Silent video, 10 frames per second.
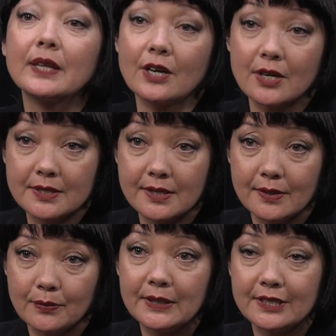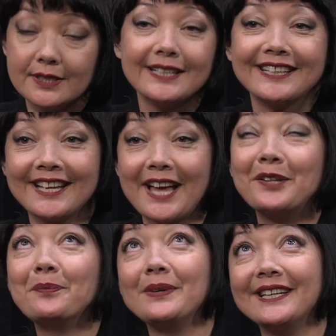the arts, which,
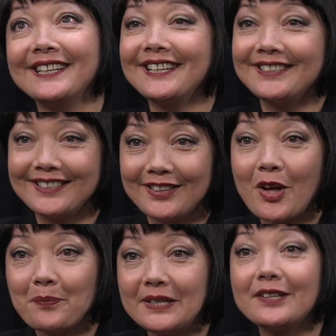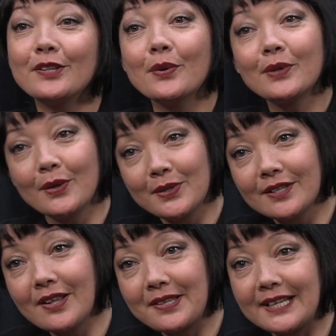again, being in Long Beach, so close to
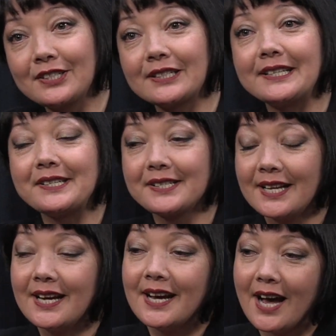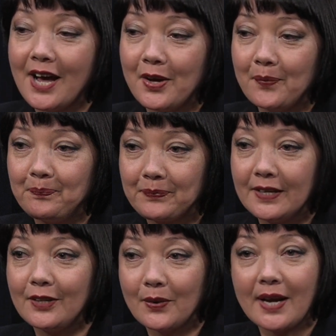Los Angeles,
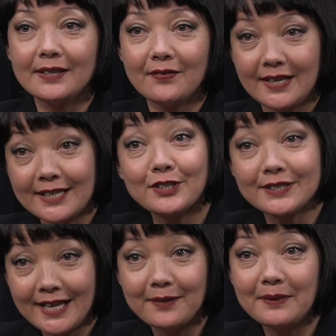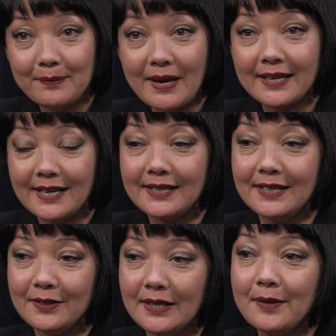kind of the entertainment mecca,
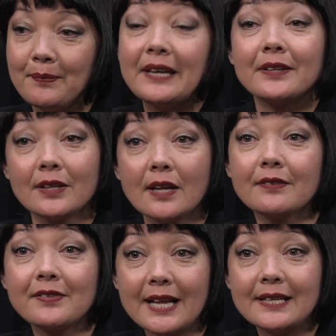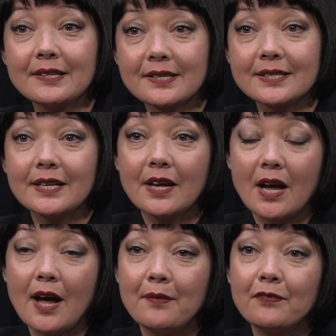it makes a lot of sense
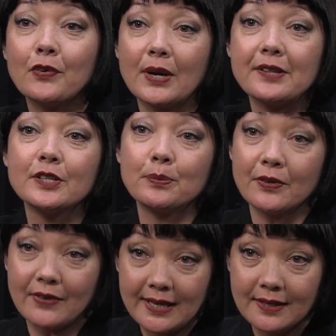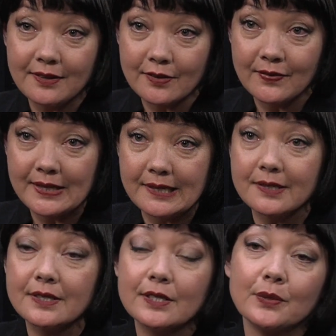for us to provide these
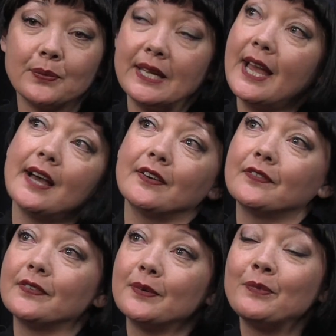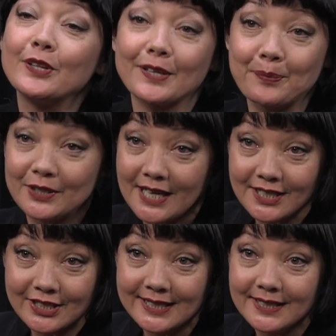services. So we have music
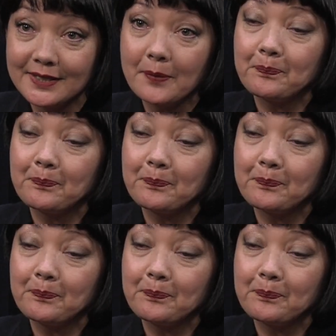production,